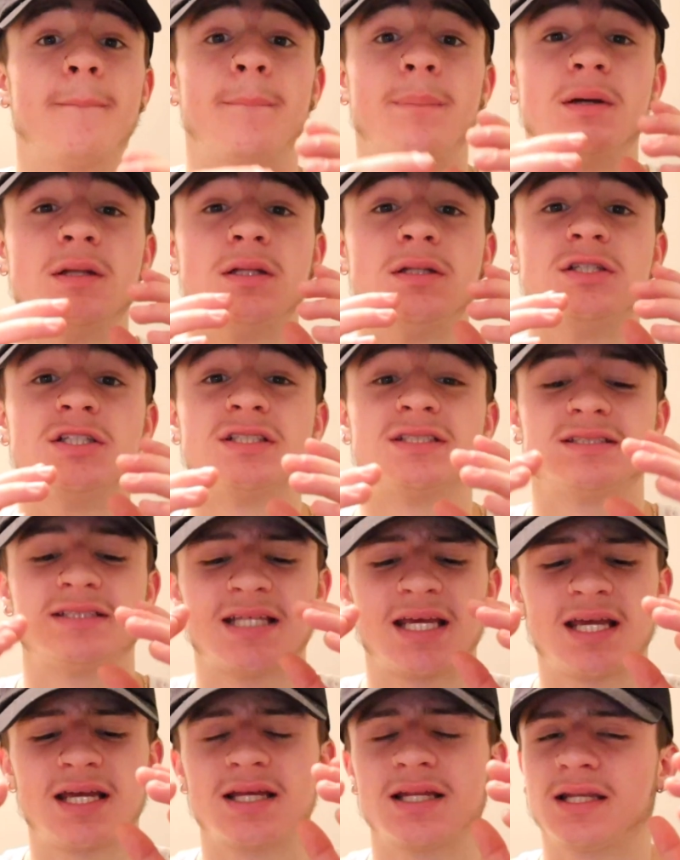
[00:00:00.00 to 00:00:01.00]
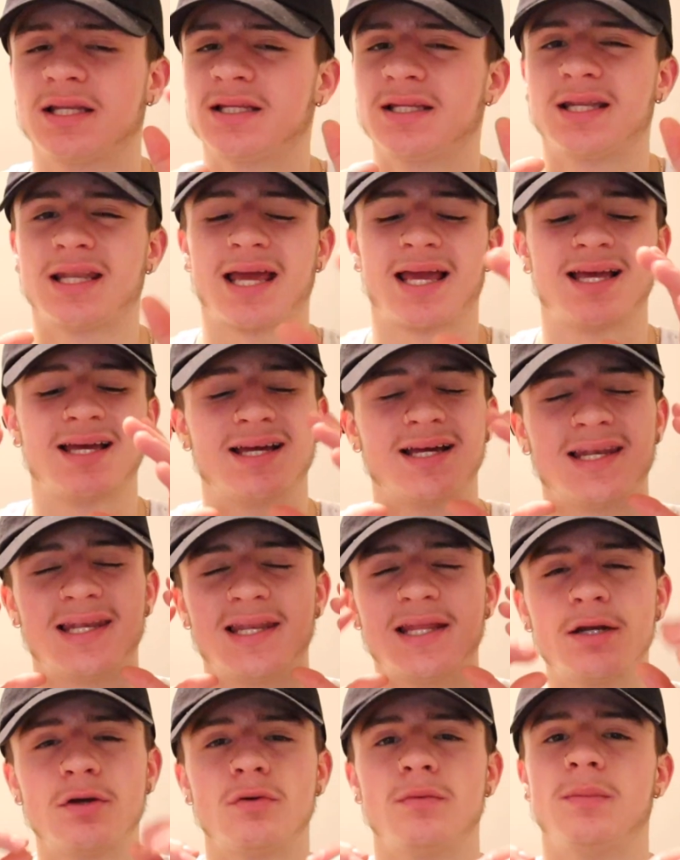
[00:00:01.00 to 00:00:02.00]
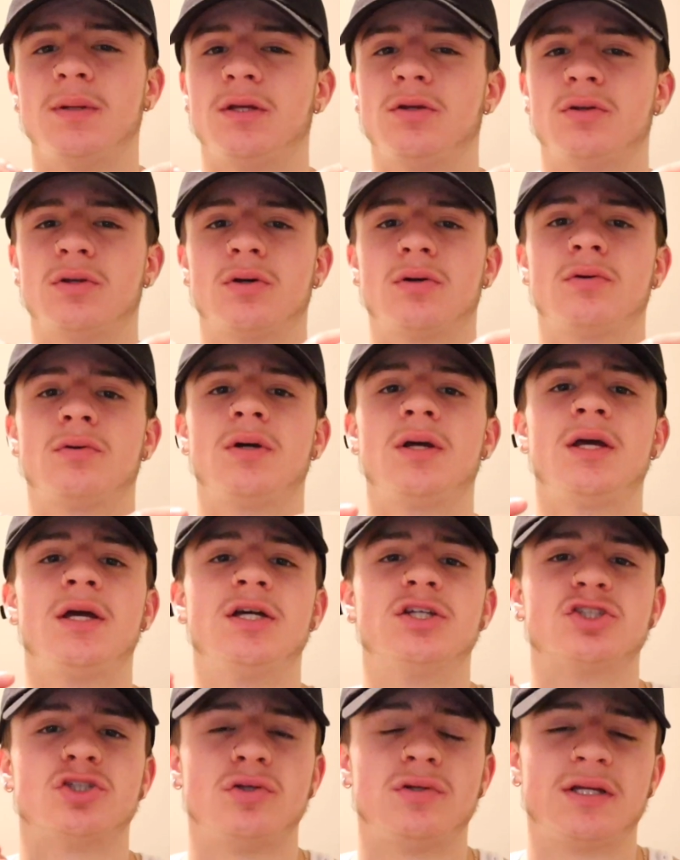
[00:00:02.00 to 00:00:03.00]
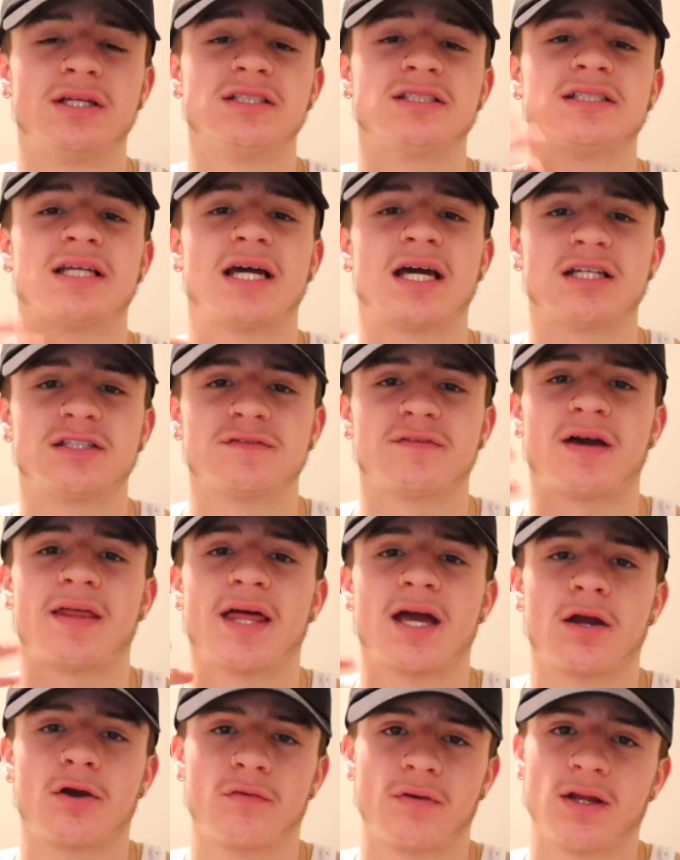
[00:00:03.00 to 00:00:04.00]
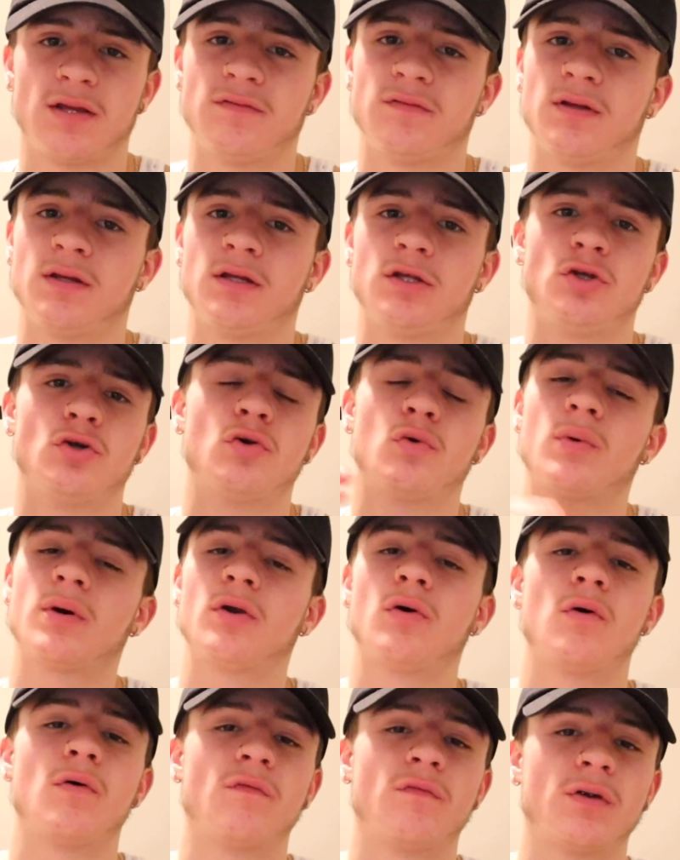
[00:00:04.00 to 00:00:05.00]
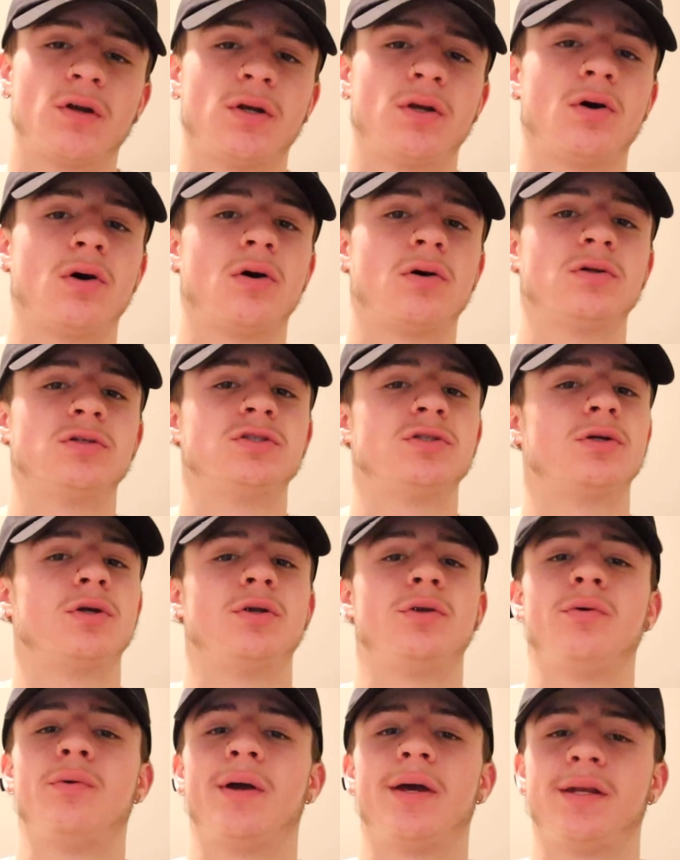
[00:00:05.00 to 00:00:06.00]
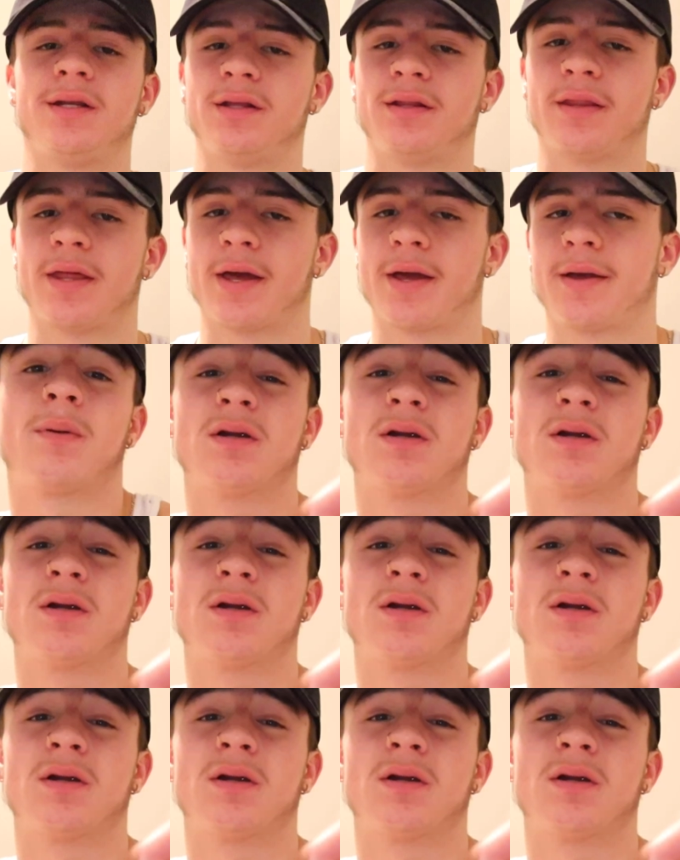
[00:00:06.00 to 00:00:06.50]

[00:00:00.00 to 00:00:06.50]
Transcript: But just take it like a little bit, you know, so you can satisfy that craving. You don't want to overindulge or do any of that.